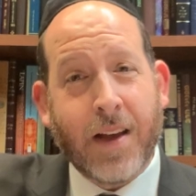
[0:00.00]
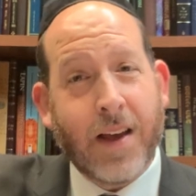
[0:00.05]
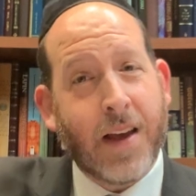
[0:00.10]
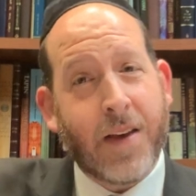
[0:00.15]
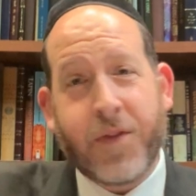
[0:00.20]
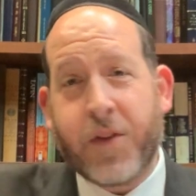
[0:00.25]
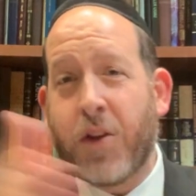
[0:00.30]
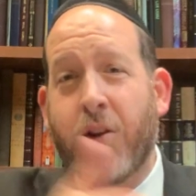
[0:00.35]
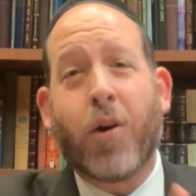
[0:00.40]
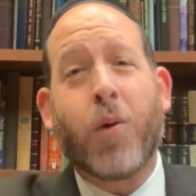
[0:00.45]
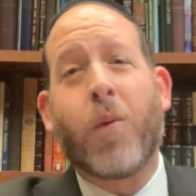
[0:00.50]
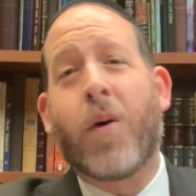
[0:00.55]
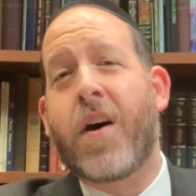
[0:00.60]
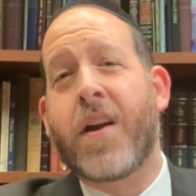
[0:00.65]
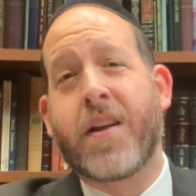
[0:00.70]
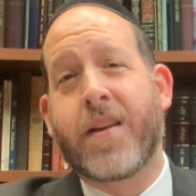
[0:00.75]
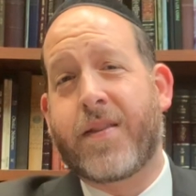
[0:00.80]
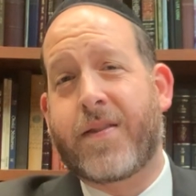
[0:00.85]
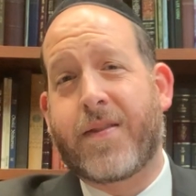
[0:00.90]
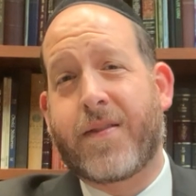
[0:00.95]
if you don't
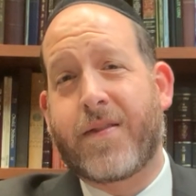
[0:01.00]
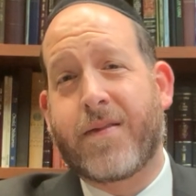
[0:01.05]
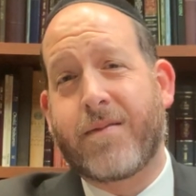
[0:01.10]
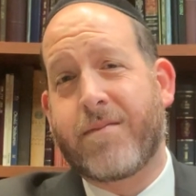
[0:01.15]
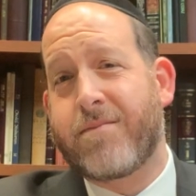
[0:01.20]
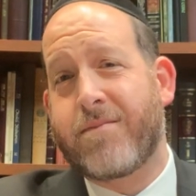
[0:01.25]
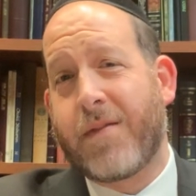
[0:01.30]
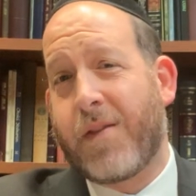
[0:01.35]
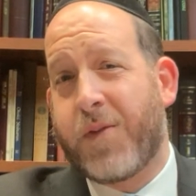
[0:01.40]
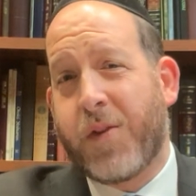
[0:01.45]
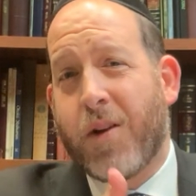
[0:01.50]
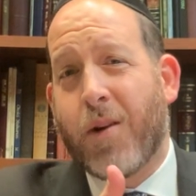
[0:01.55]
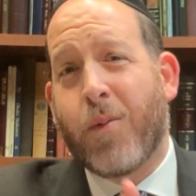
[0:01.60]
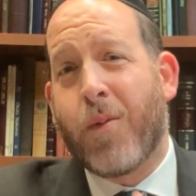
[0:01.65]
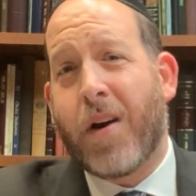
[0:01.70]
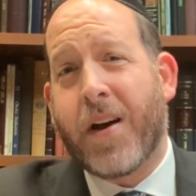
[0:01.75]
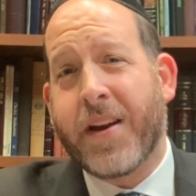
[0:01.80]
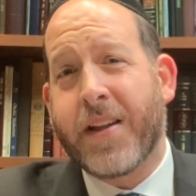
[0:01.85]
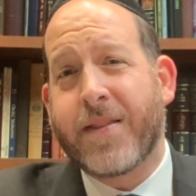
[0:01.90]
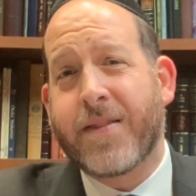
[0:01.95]
want it. If you don't
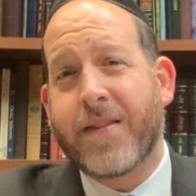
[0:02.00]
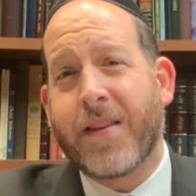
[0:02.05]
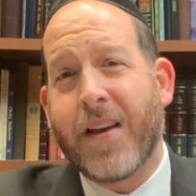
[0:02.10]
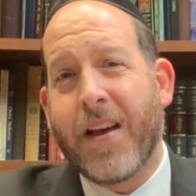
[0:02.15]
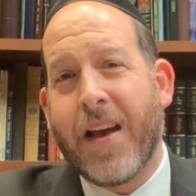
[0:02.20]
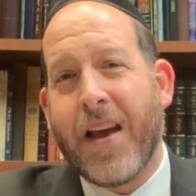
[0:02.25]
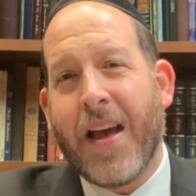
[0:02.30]
want it.